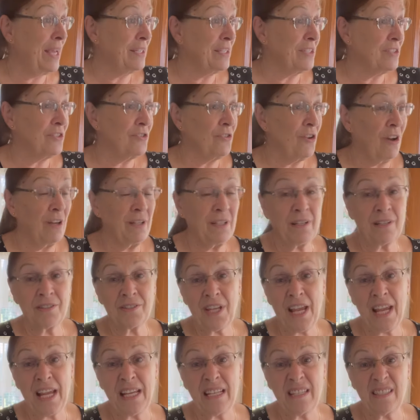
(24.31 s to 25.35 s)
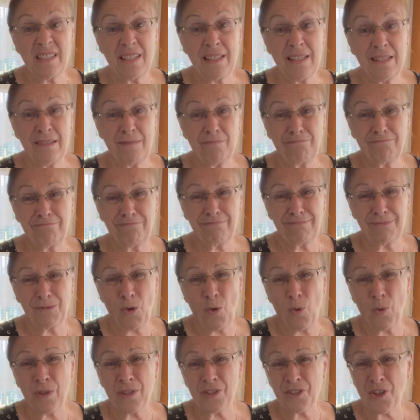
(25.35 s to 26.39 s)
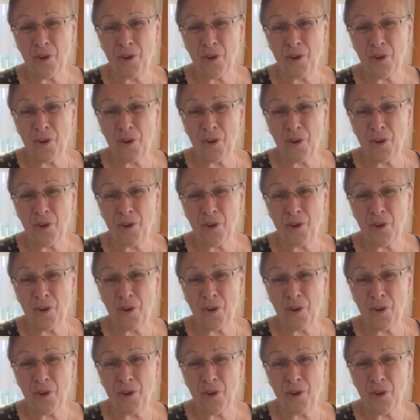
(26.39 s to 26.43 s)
It's not as hazy orange